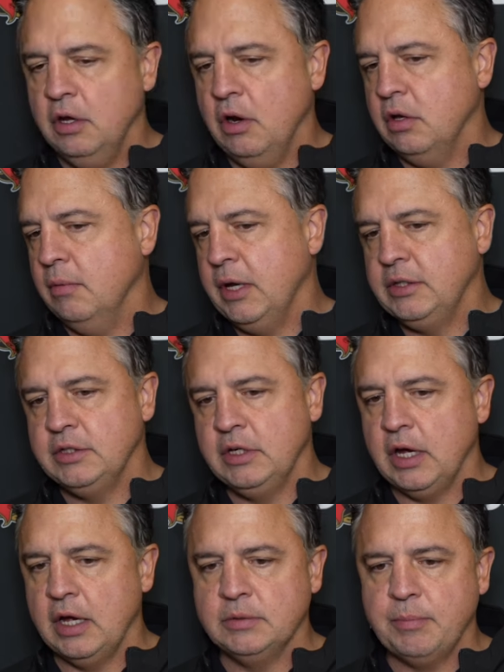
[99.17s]
You know, you might see
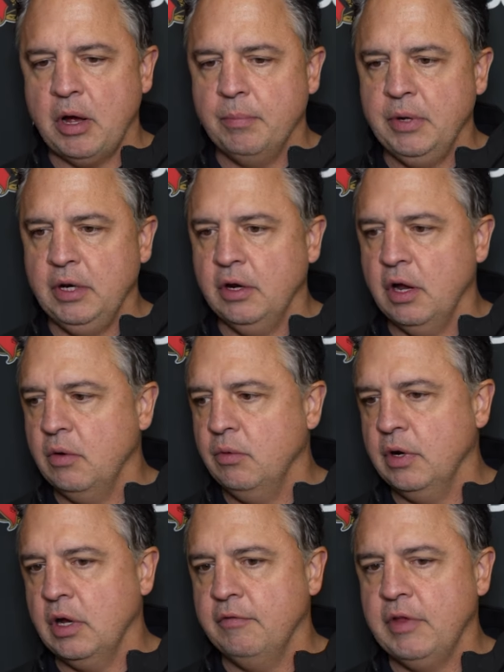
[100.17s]
guys pop in and out
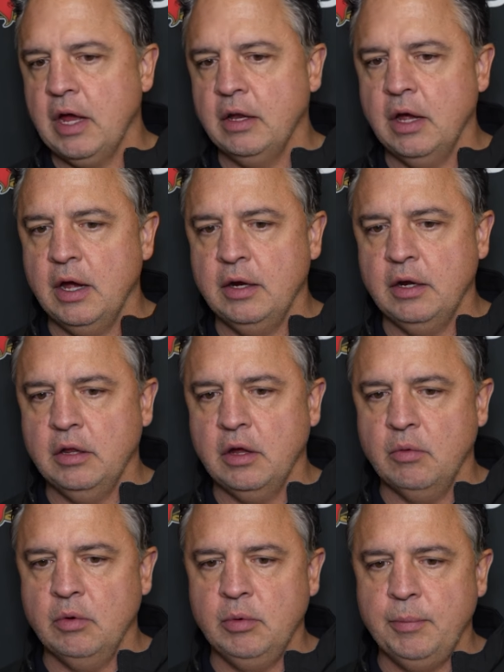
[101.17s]
of that line. I
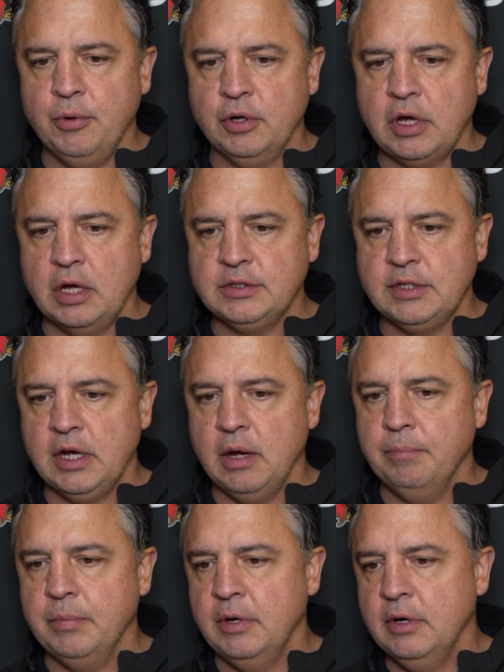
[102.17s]
thought when we put Cuzzy
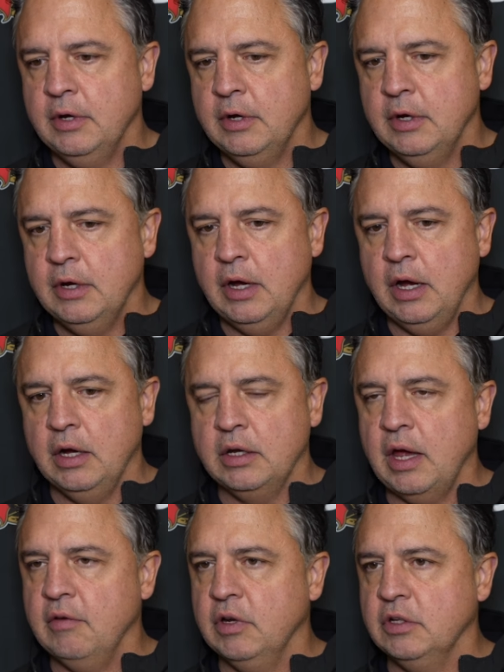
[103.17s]
up, uh,
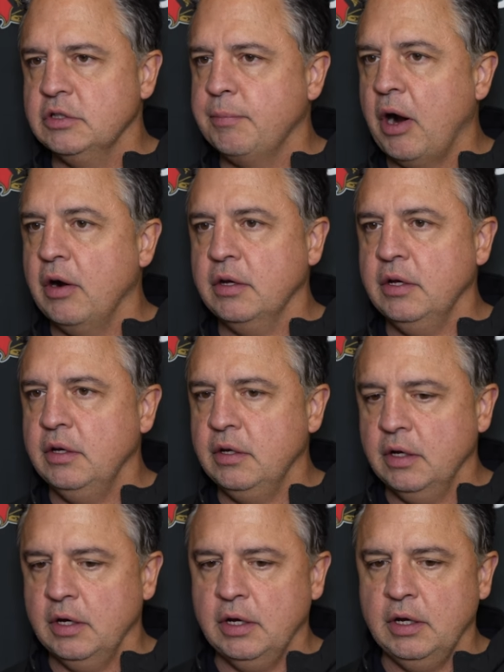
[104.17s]
gave a little spark.
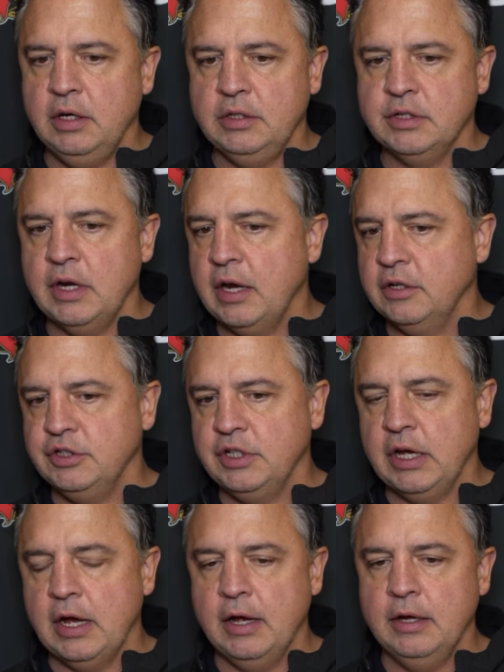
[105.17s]
Uh, he's an energy
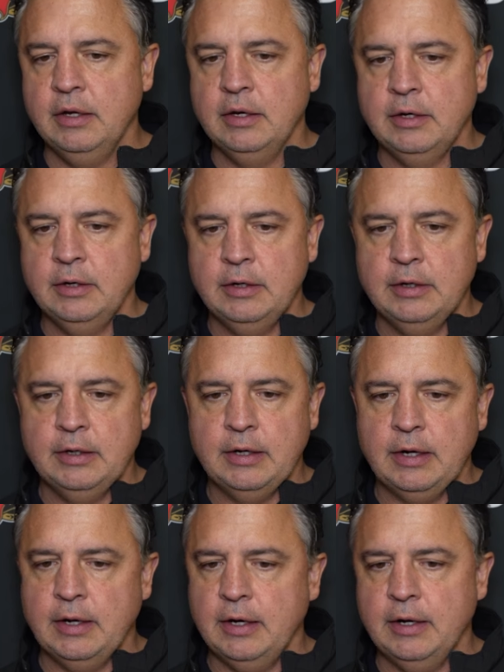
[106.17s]
guy
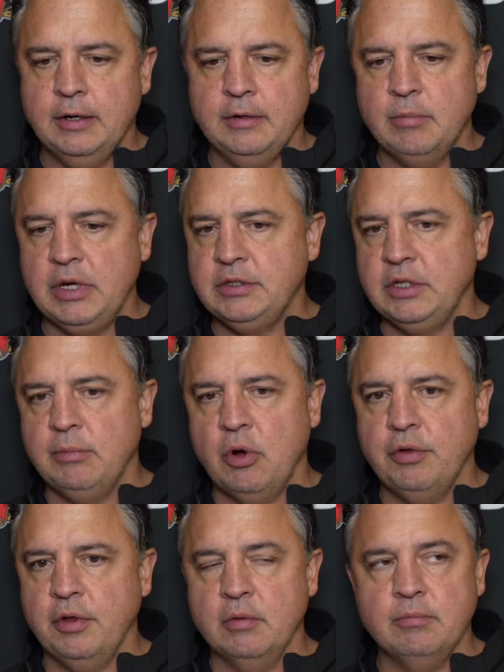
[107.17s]
uh, might see
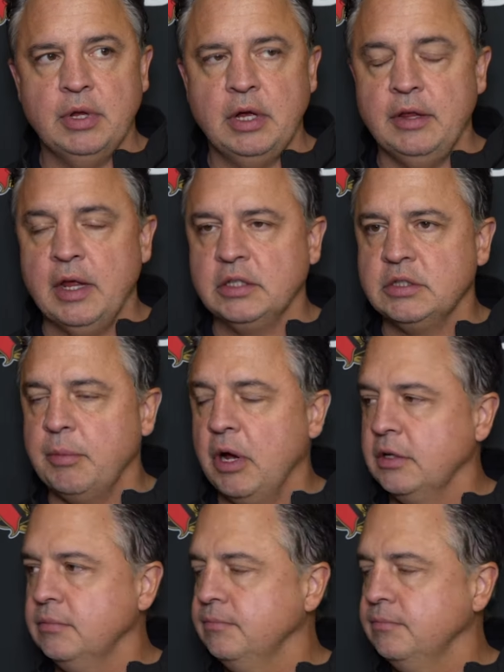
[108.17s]
both of them play in that spot.